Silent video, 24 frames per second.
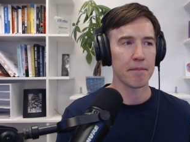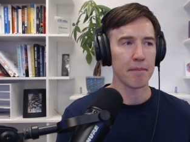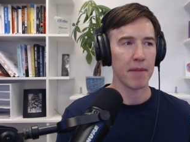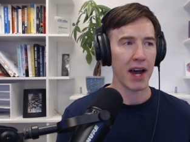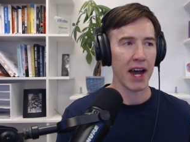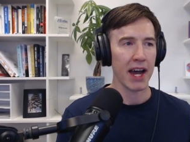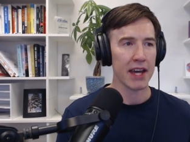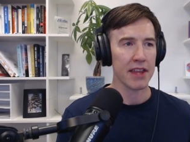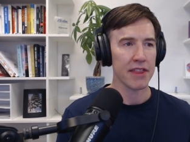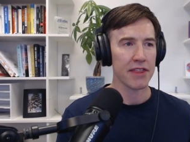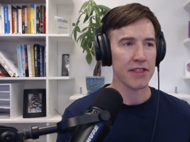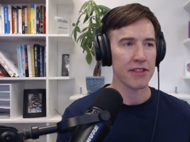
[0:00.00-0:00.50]

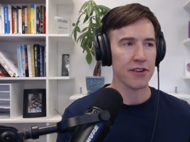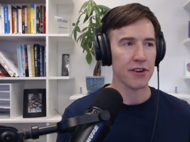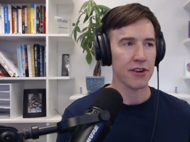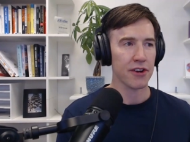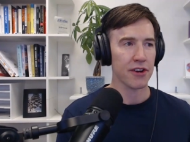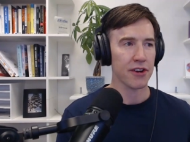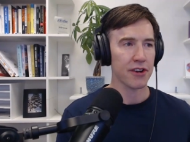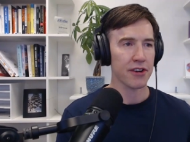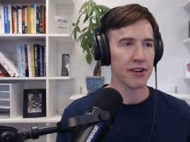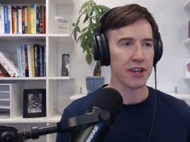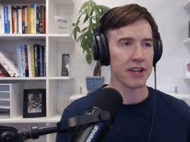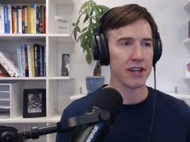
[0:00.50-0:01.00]
My
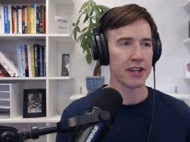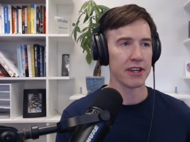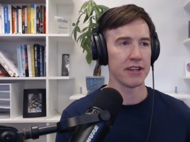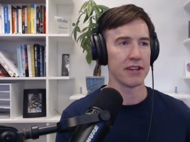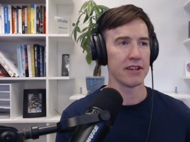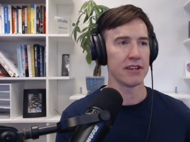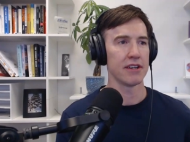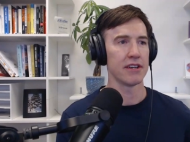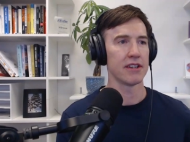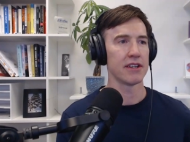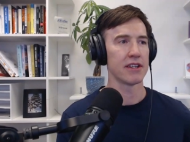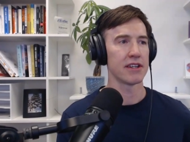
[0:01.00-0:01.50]
third
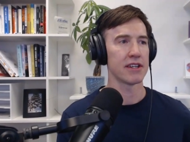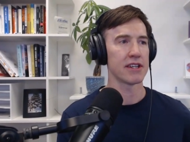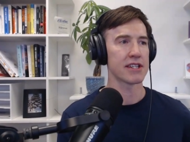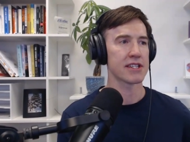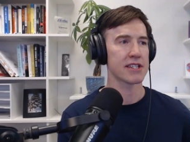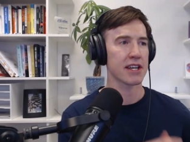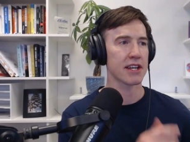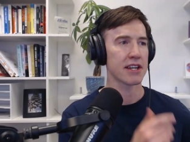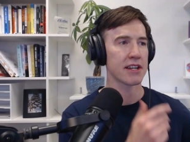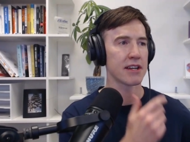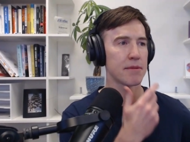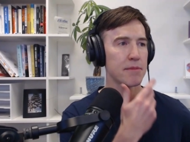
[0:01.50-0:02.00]
is
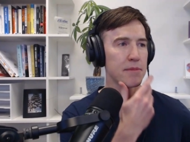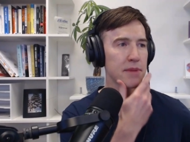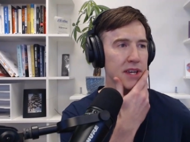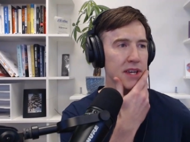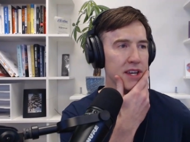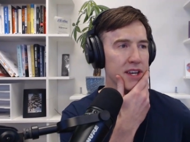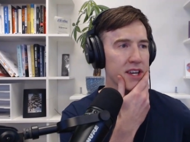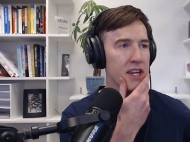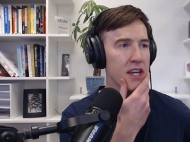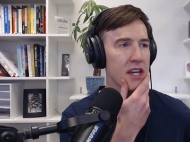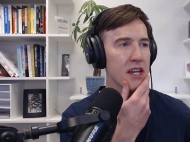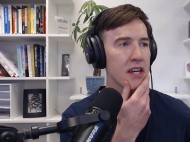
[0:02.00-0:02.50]
going to
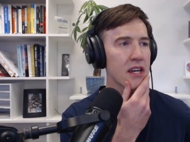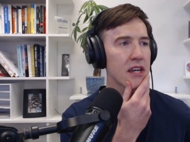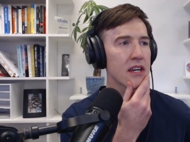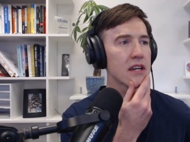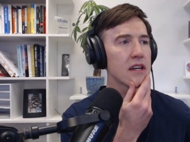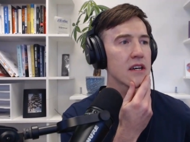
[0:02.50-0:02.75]
be